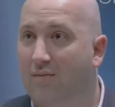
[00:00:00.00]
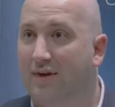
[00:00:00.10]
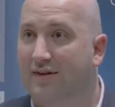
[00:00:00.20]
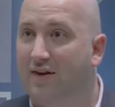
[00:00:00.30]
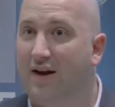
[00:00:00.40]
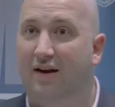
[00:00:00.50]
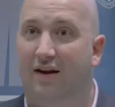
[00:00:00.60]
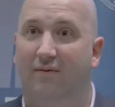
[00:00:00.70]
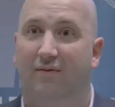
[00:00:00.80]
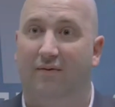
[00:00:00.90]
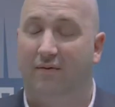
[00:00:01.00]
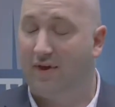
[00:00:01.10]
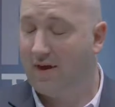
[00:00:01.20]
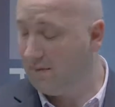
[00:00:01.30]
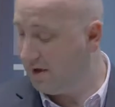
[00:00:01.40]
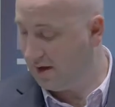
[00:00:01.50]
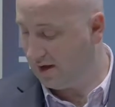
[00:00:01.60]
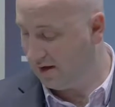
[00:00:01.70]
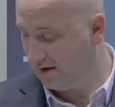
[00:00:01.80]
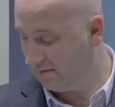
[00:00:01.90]
is standing in for
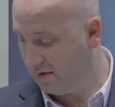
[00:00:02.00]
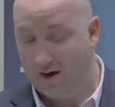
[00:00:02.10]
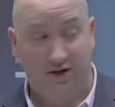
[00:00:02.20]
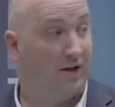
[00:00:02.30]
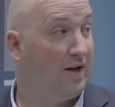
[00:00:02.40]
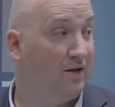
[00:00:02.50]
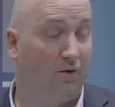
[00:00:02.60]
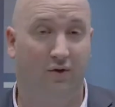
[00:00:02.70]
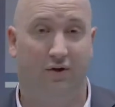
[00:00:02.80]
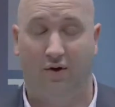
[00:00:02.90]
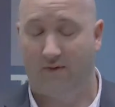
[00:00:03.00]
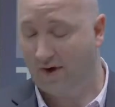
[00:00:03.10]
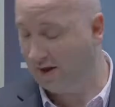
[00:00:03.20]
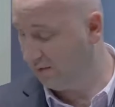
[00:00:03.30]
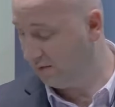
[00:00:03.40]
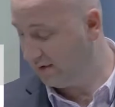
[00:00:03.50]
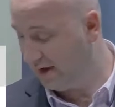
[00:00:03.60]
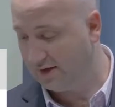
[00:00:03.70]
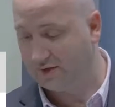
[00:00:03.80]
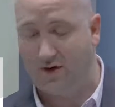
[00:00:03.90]
them, so he's also available
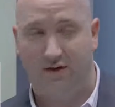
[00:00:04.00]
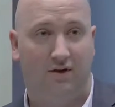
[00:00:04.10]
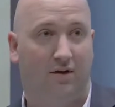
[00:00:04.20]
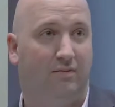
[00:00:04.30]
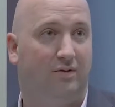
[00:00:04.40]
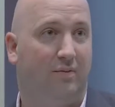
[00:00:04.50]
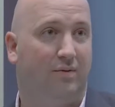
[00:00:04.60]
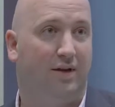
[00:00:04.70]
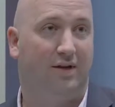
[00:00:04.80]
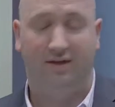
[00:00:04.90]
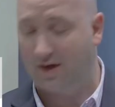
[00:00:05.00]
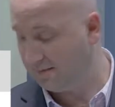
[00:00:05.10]
outside, so please